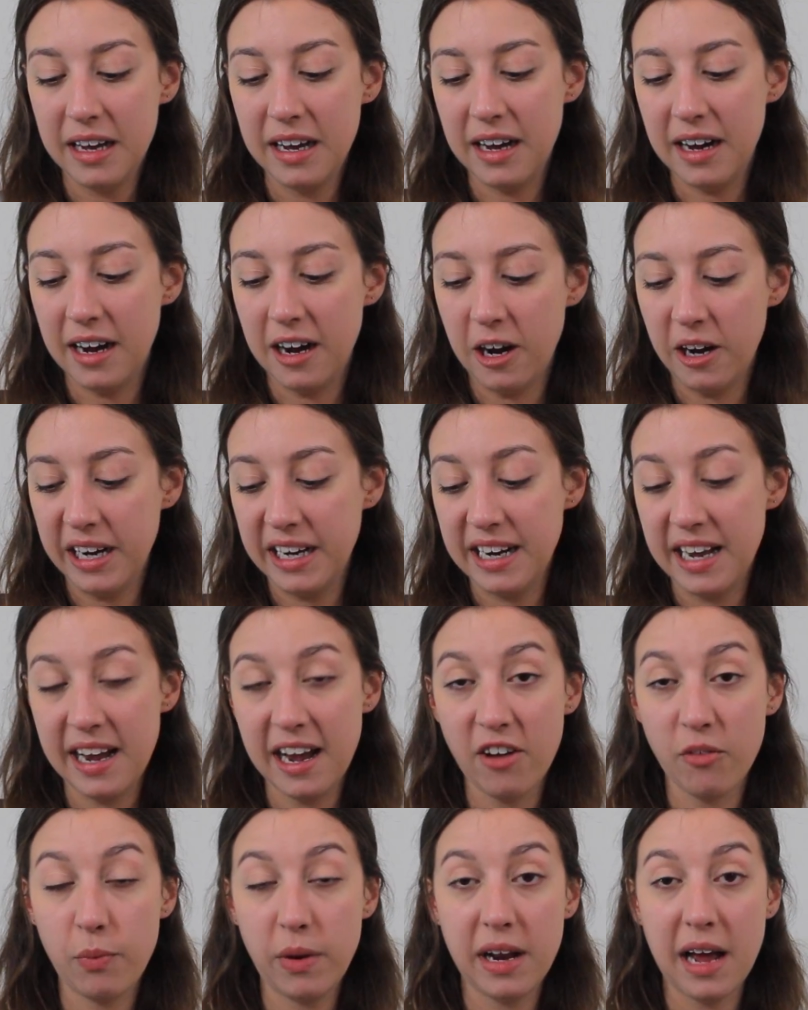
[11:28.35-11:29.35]
And I
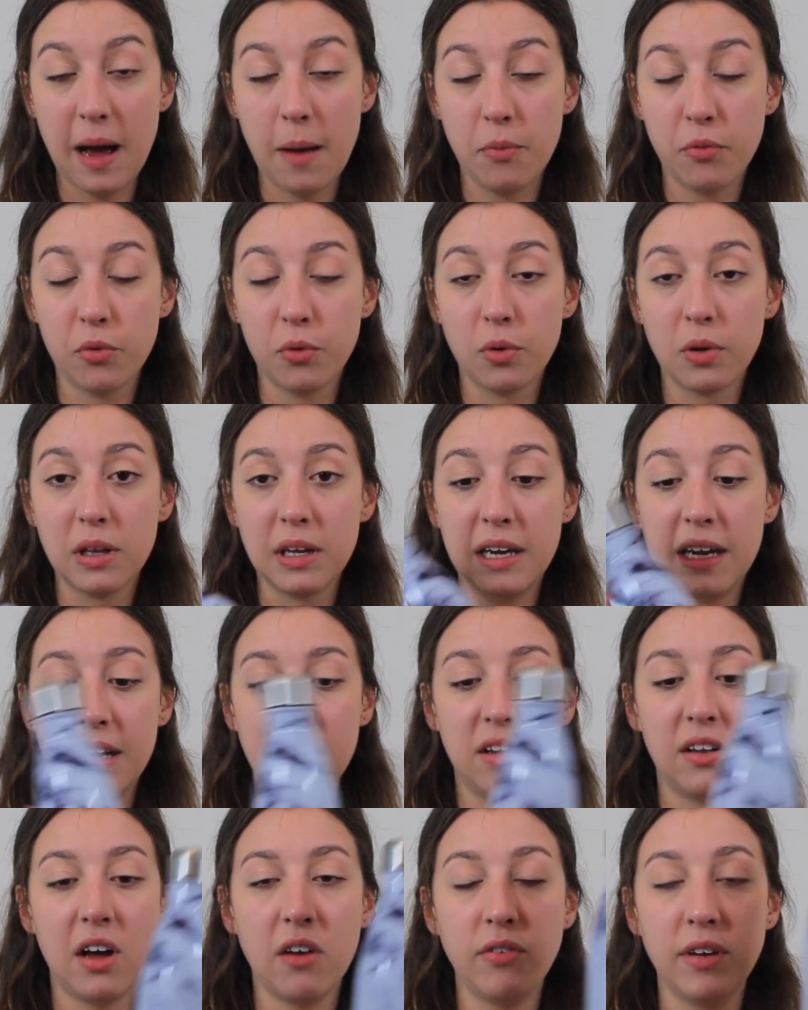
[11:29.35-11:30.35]
have been absolutely
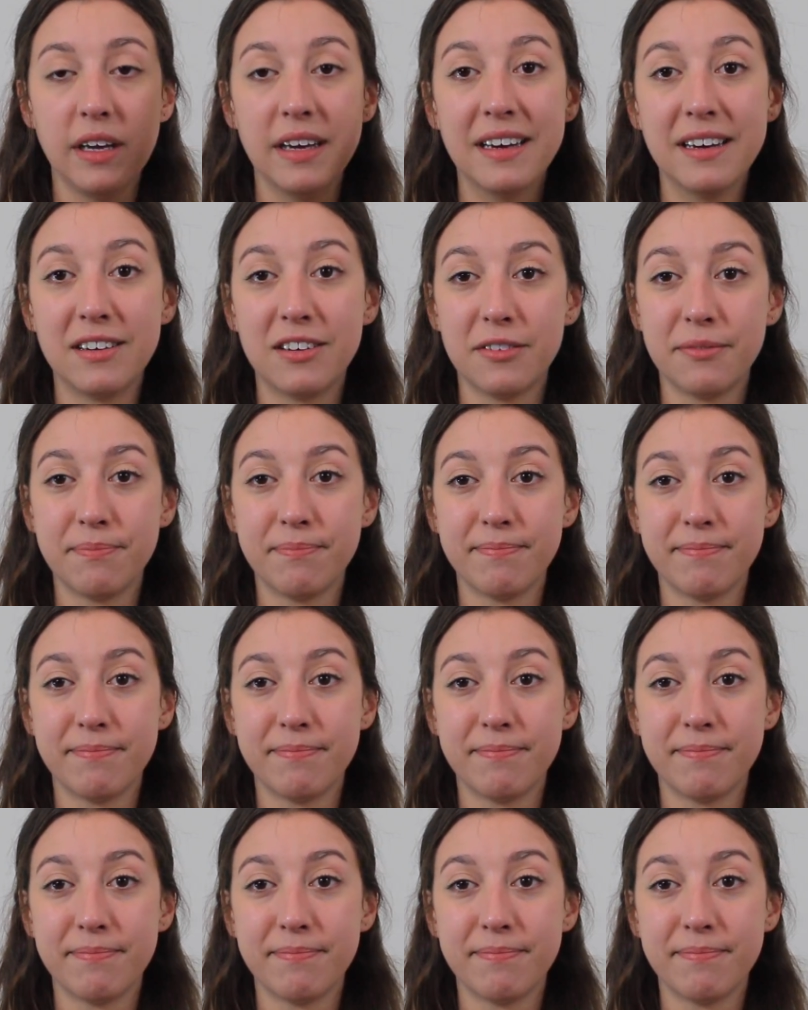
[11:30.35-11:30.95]
loving it.